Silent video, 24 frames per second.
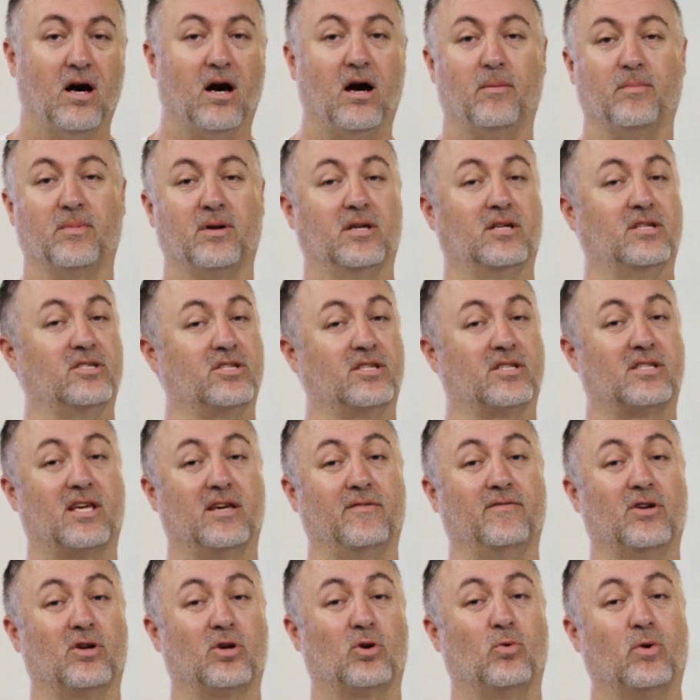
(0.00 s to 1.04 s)
I'm going to just
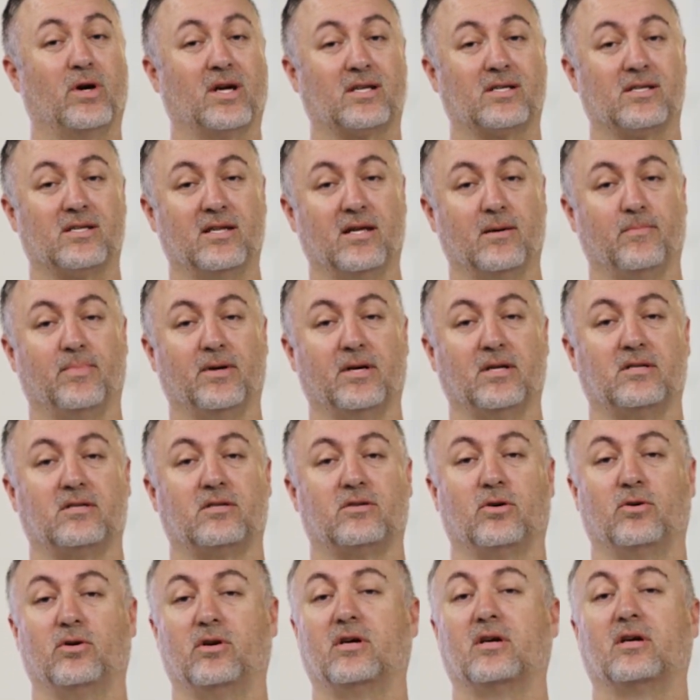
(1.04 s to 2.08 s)
give you quick snippets
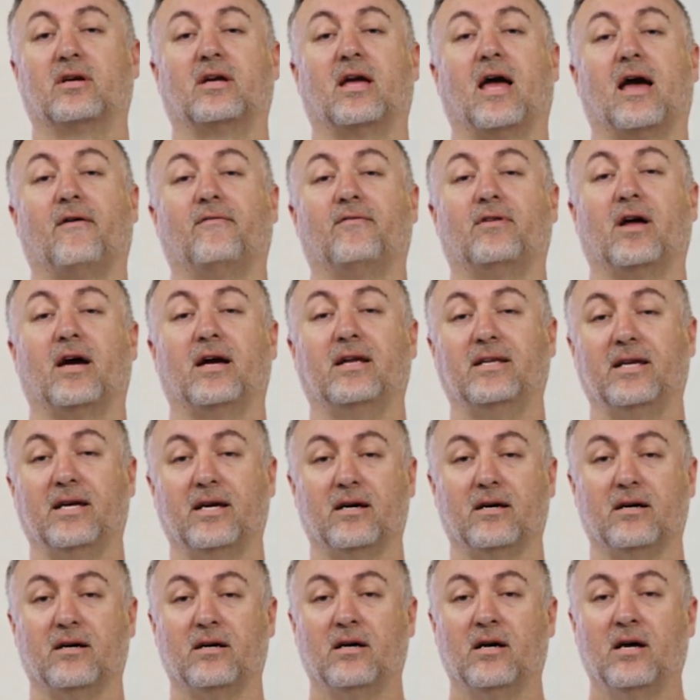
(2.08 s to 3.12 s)
so you can have an
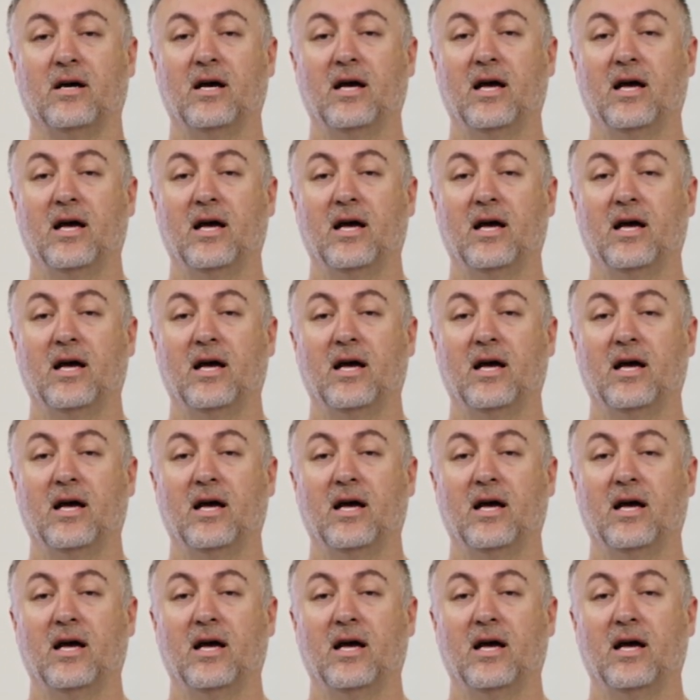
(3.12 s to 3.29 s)
idea